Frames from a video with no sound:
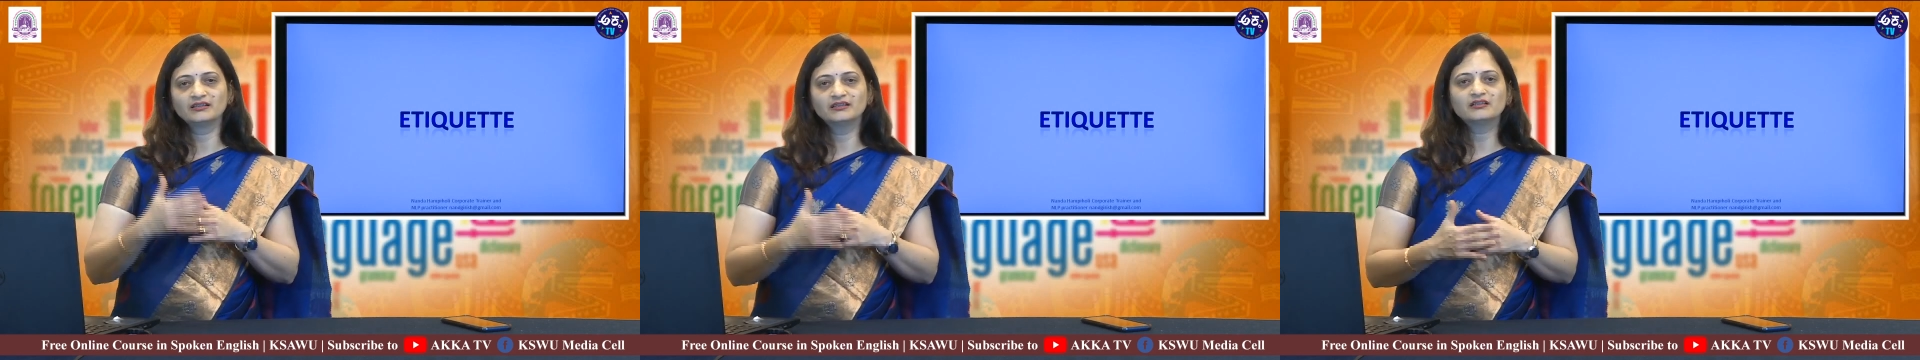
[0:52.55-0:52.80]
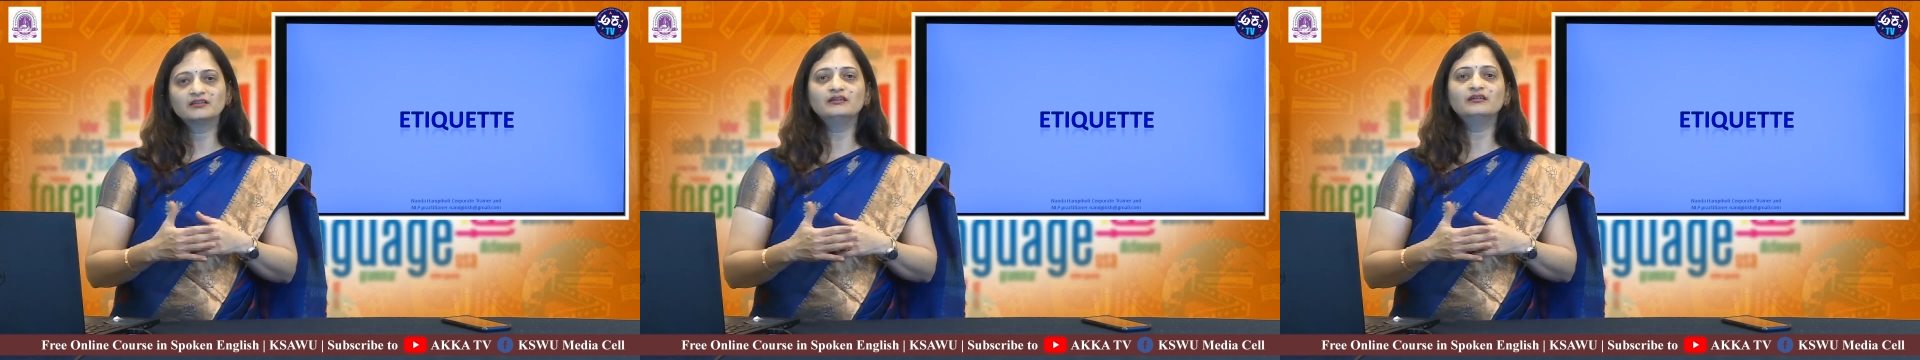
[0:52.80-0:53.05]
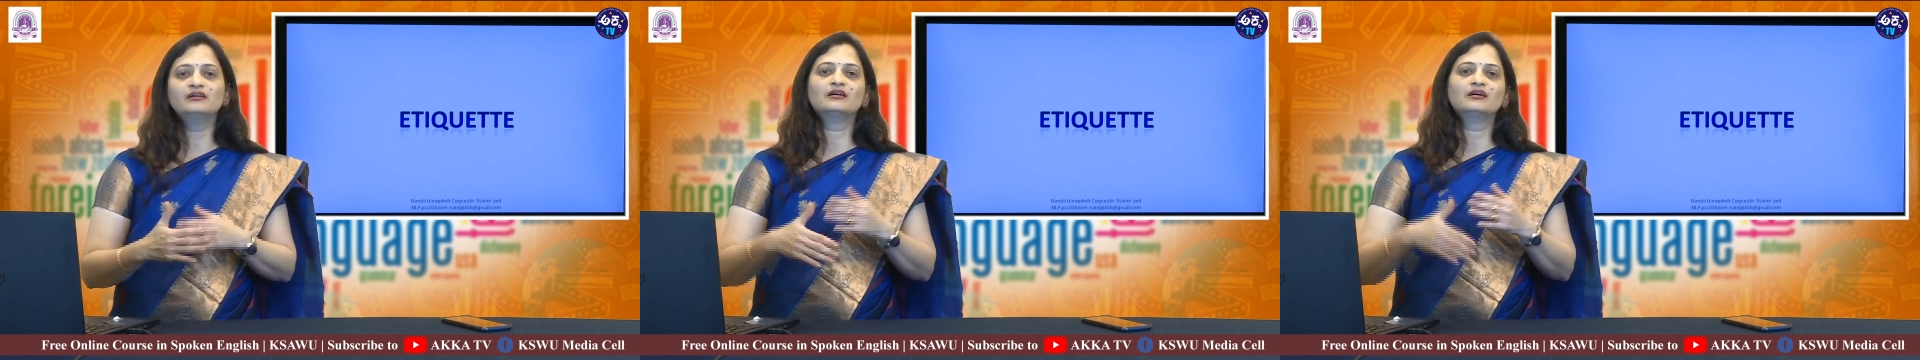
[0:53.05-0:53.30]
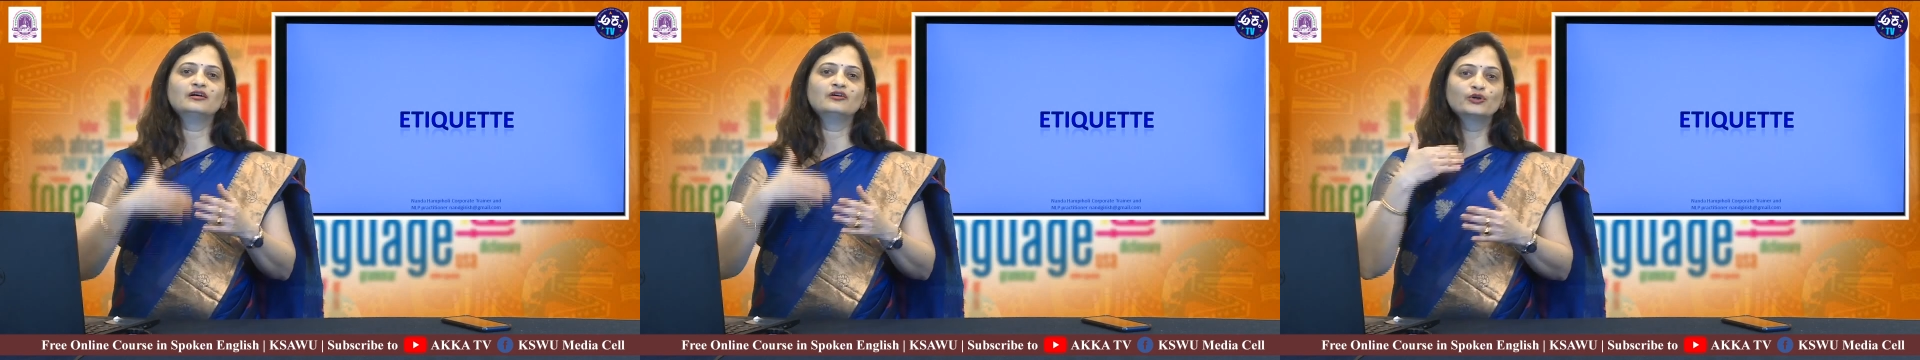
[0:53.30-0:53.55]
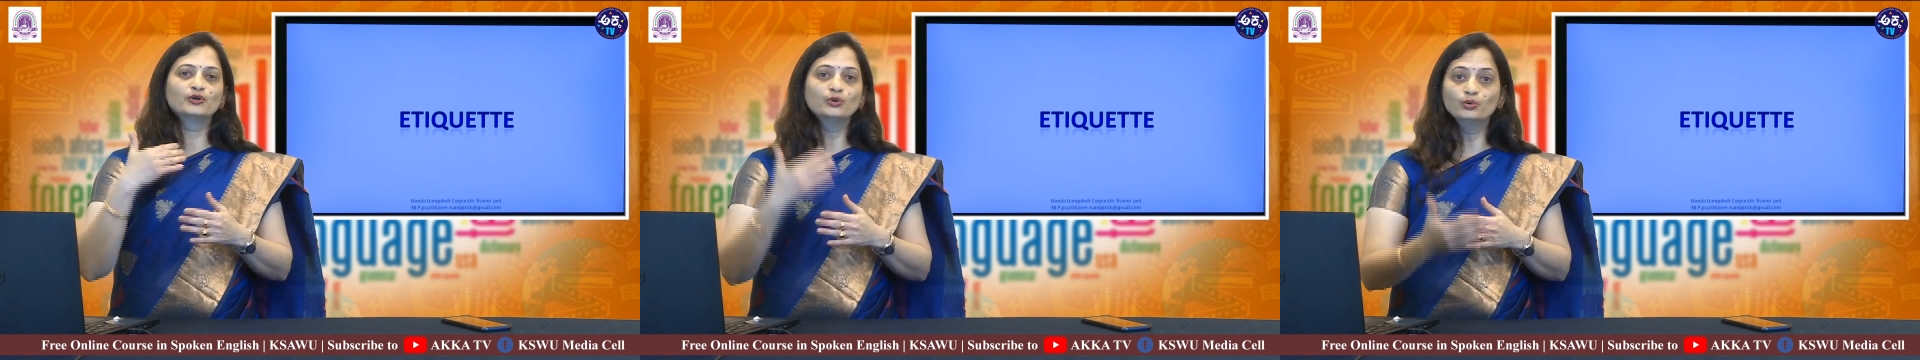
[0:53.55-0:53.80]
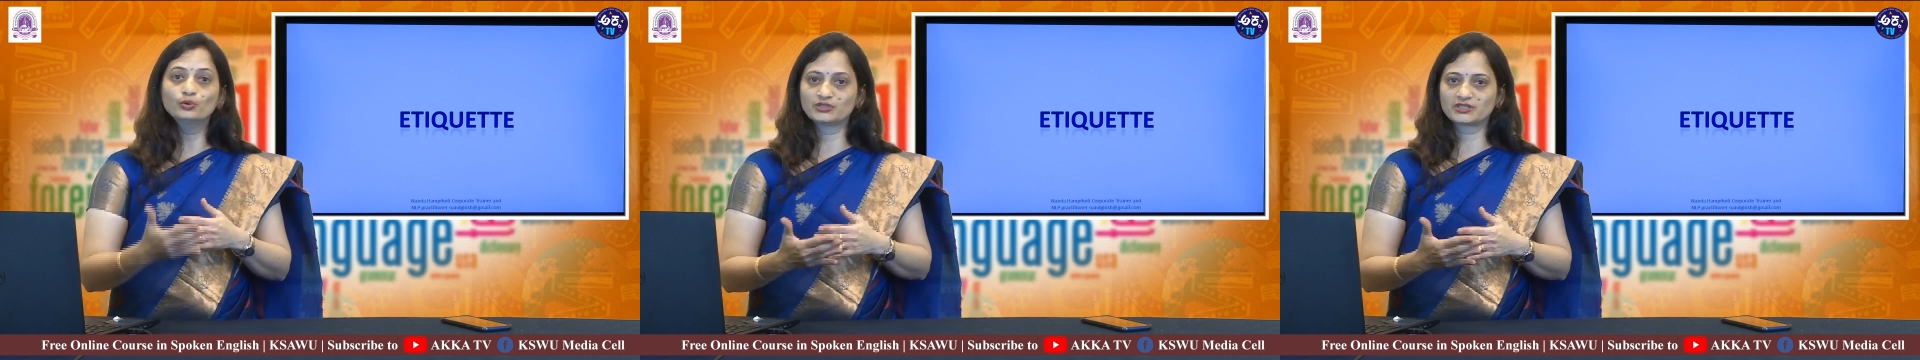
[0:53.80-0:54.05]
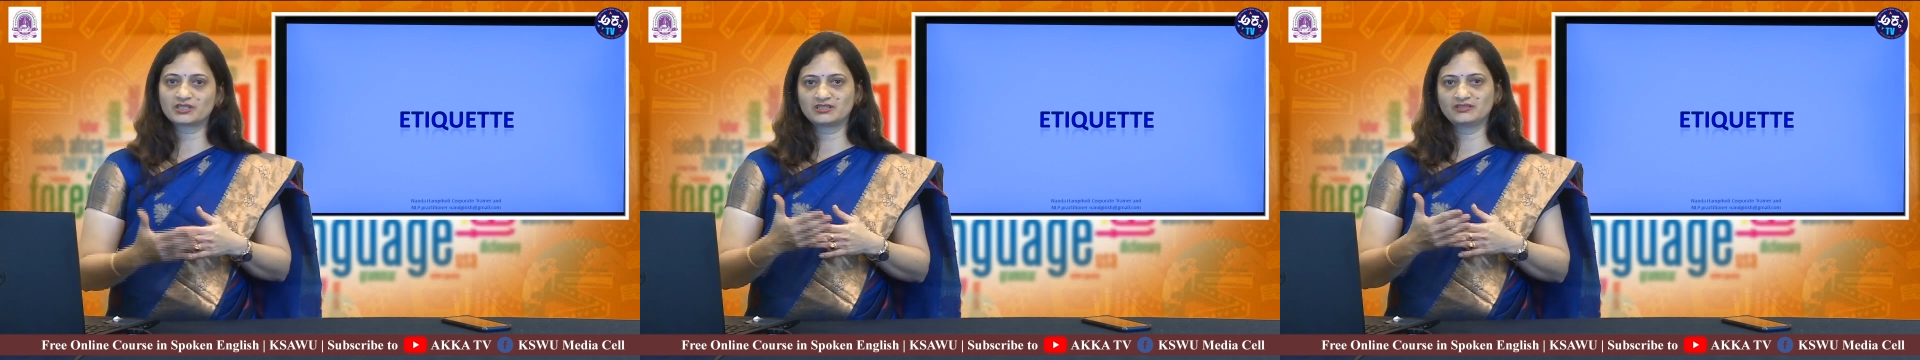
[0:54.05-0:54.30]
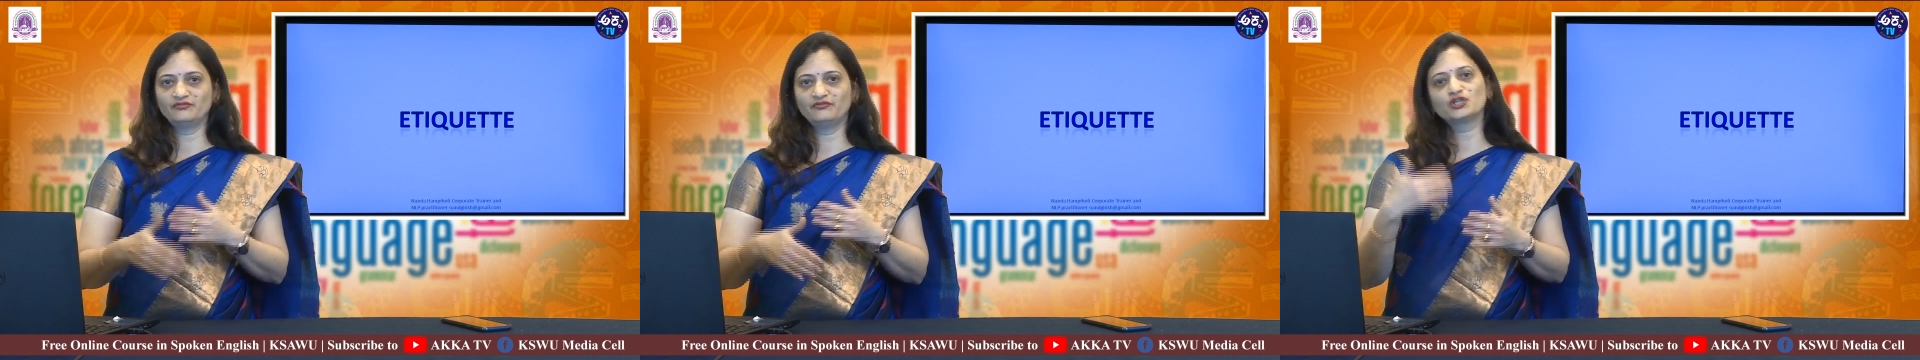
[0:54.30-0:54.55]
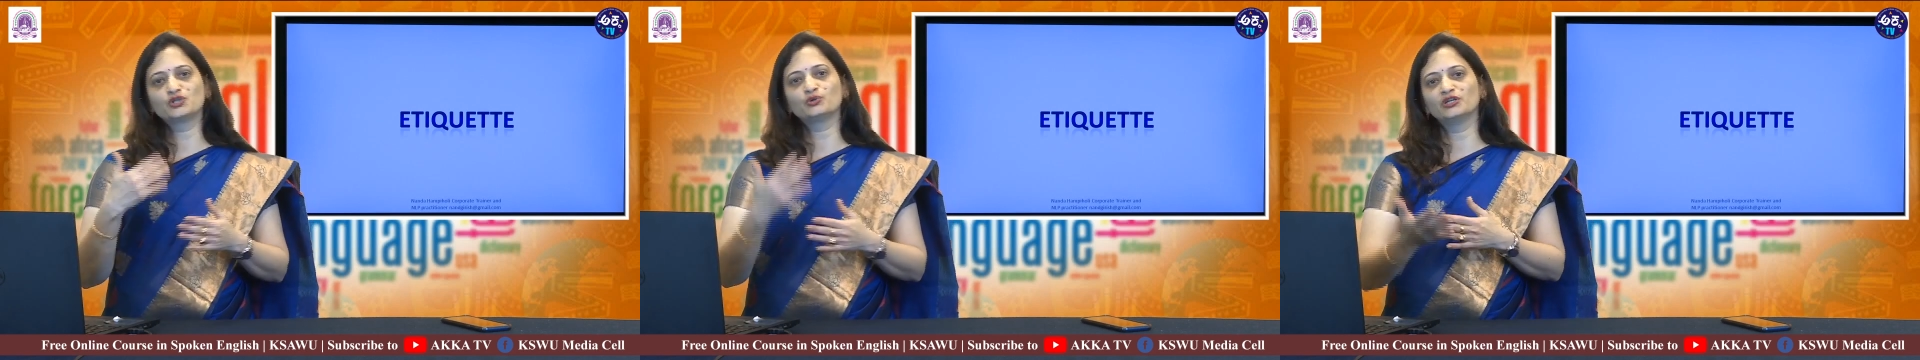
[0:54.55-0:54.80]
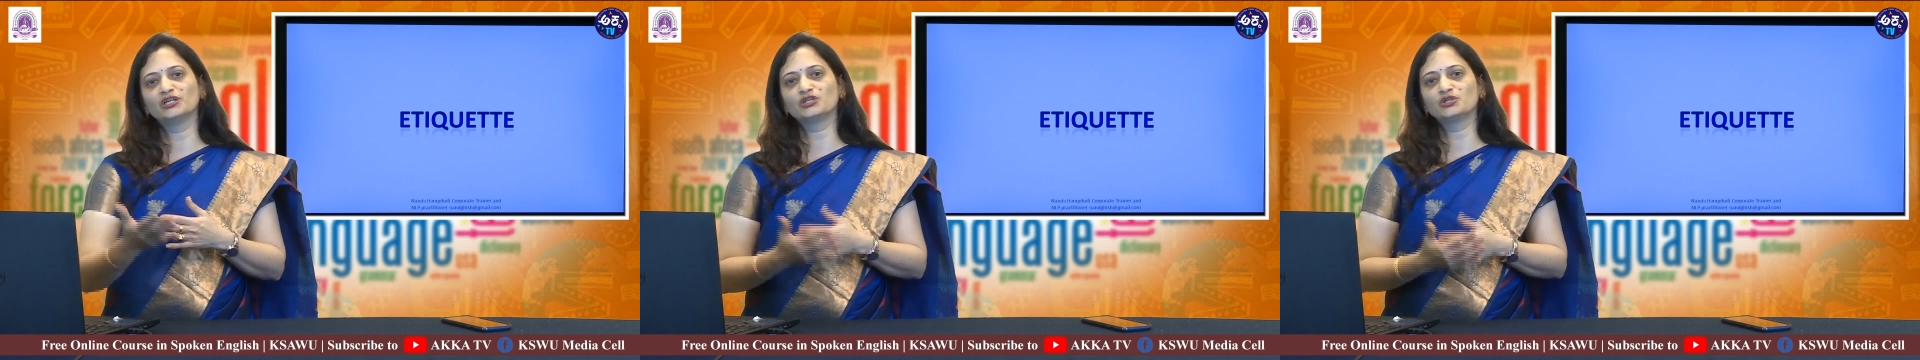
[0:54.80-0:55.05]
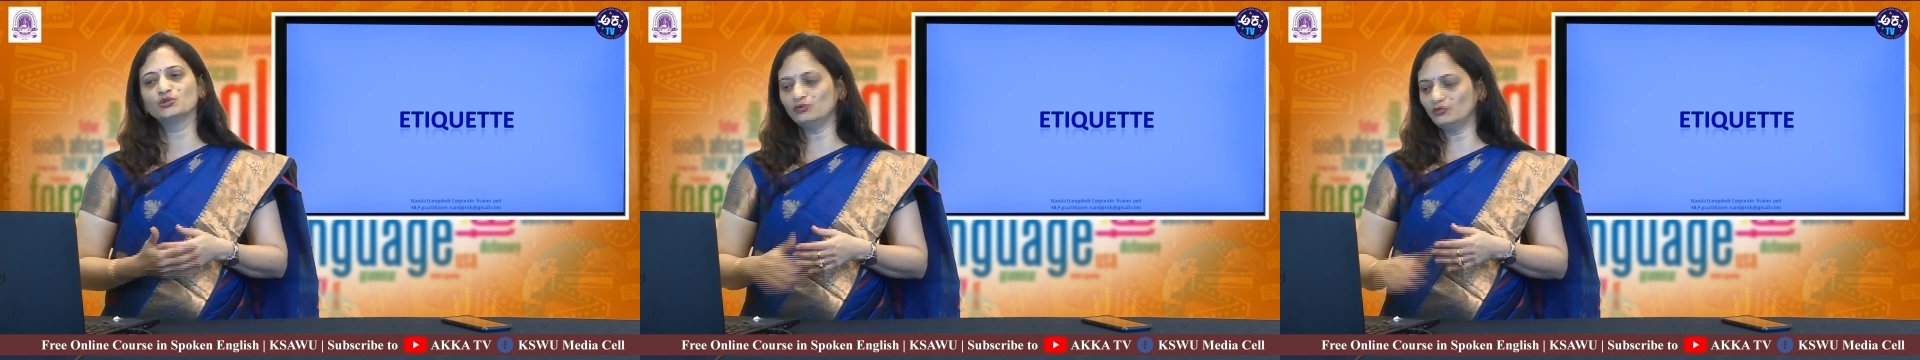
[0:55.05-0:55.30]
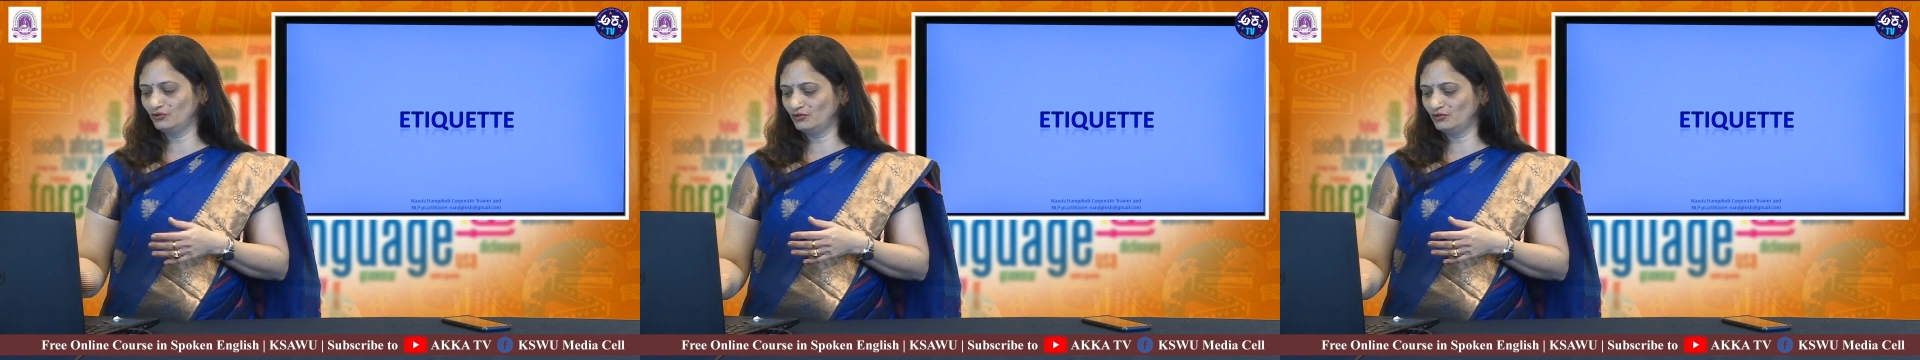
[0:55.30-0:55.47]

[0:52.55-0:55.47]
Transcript: the rules which you need to